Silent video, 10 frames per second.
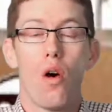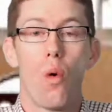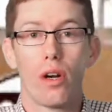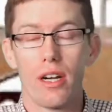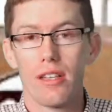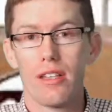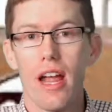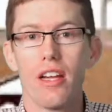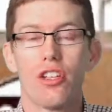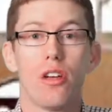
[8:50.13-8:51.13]

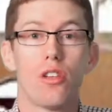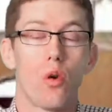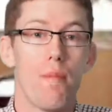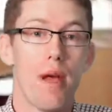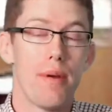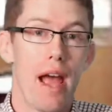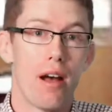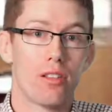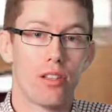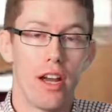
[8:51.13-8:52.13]
organizations, or maybe
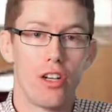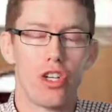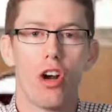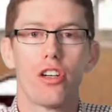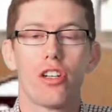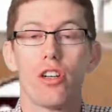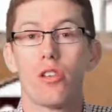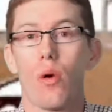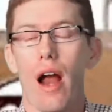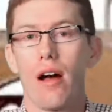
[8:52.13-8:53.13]
outside
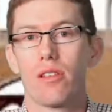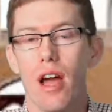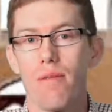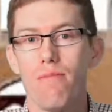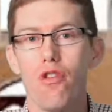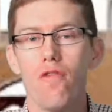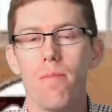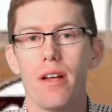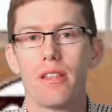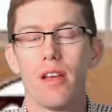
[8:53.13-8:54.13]
churches or outside
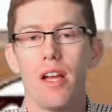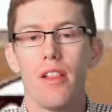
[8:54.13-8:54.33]
movements,